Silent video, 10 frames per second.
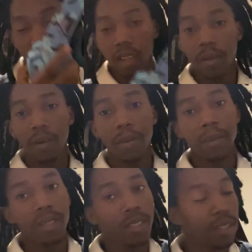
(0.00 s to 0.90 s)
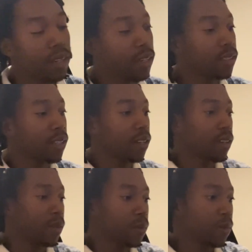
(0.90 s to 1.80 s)
hit with a mean ass
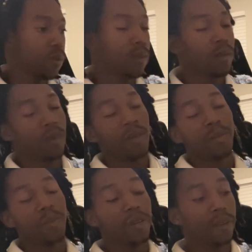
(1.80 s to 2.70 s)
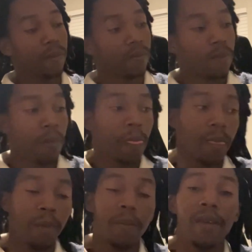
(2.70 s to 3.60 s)
hat, bruh. But
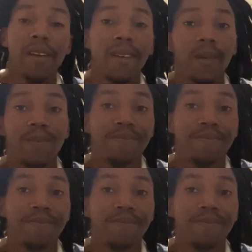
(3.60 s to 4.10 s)
man,